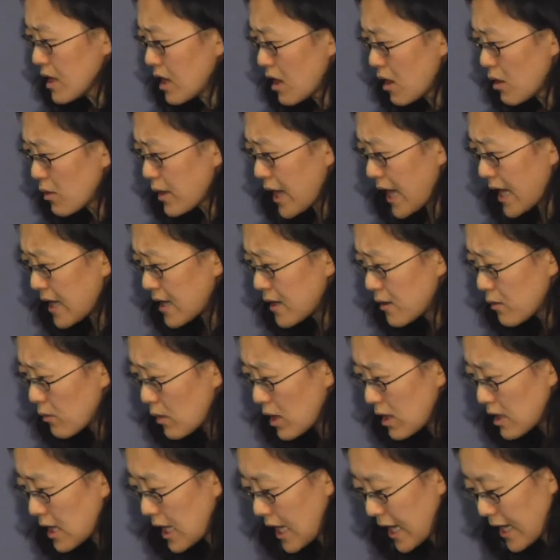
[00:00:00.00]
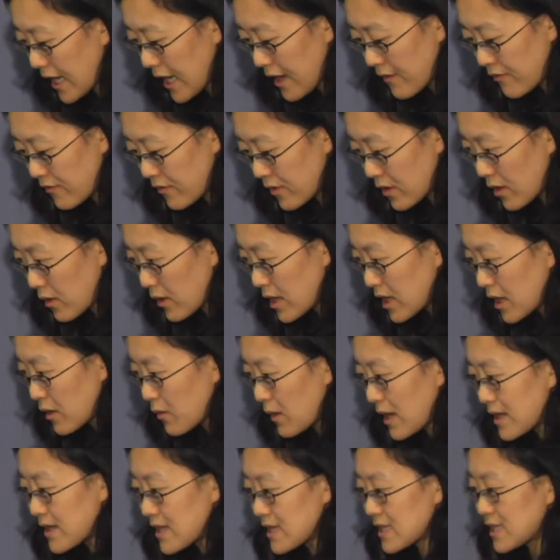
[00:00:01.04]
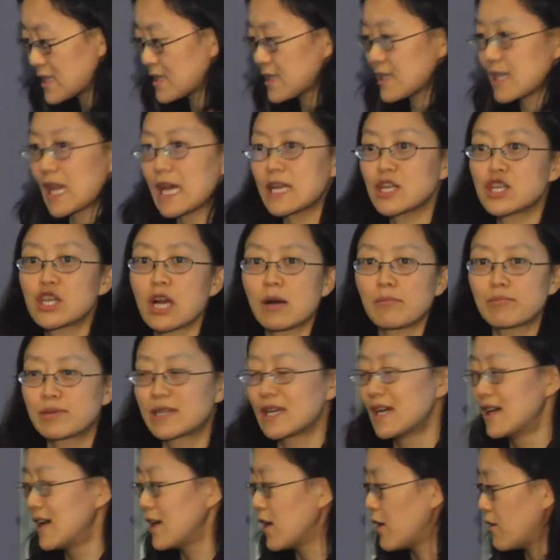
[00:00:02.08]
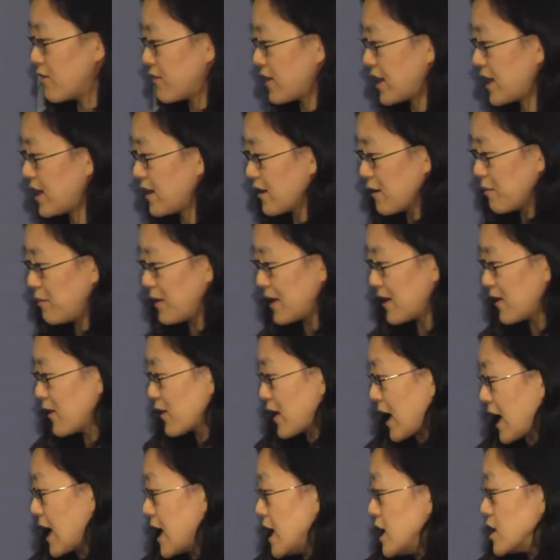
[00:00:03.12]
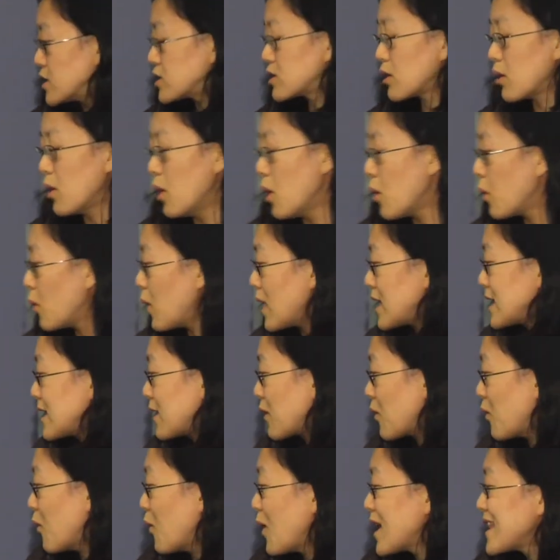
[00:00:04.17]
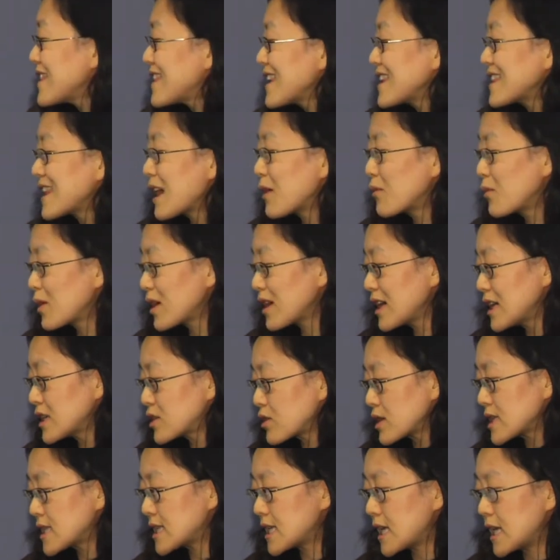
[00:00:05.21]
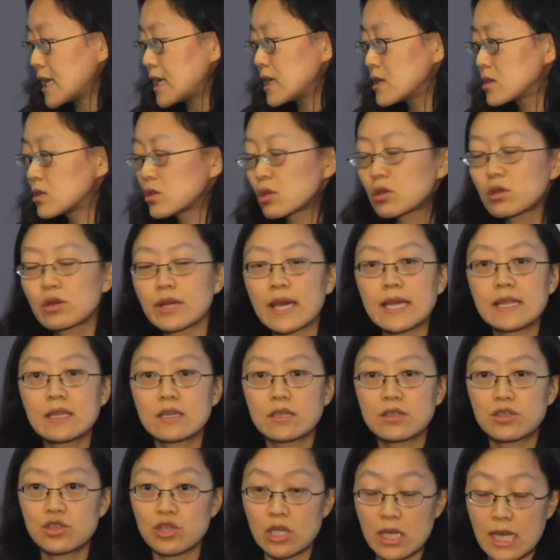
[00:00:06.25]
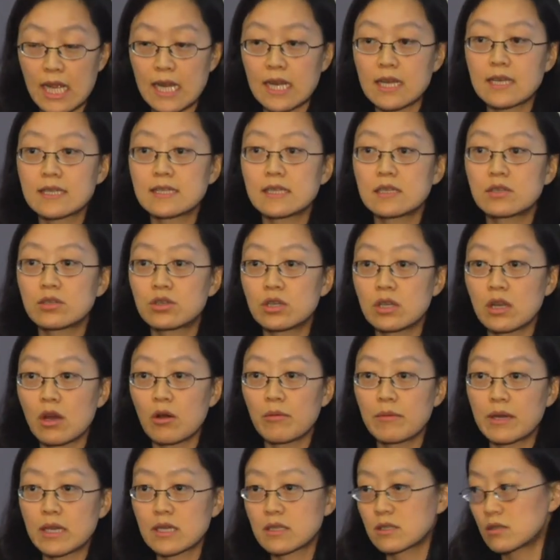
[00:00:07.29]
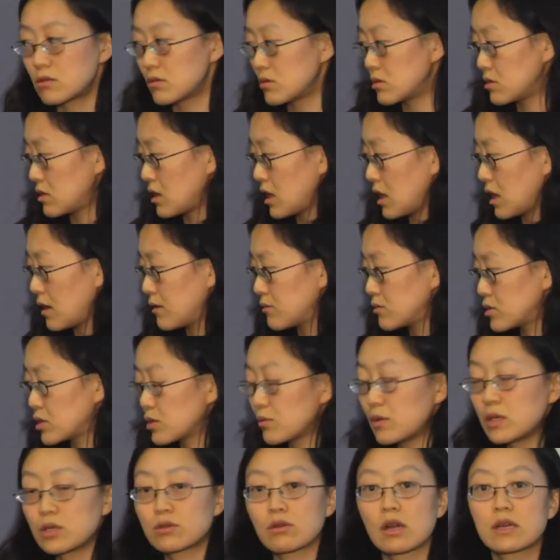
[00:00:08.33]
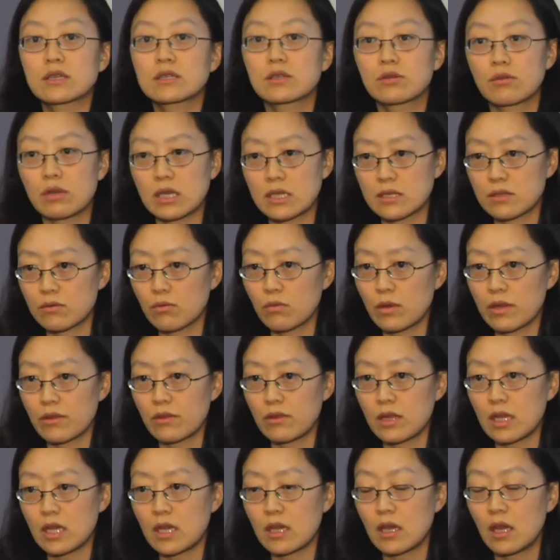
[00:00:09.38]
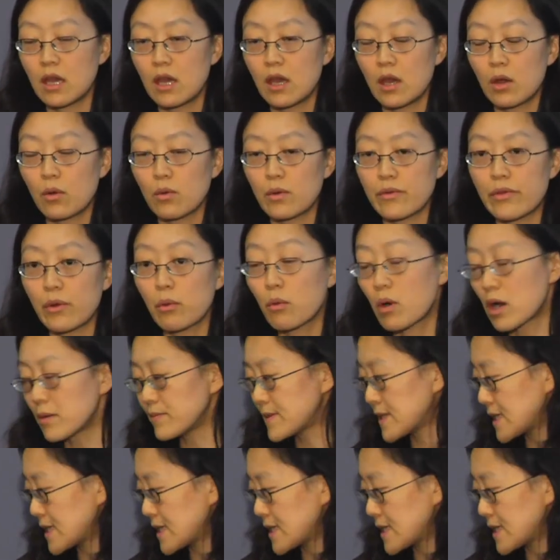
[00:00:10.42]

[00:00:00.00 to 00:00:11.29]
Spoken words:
Okay, well, I have no idea why this slide jumped over here, but okay. So one thing that we're interested in is to look at the genetics and genomics and doing drug screens with the worm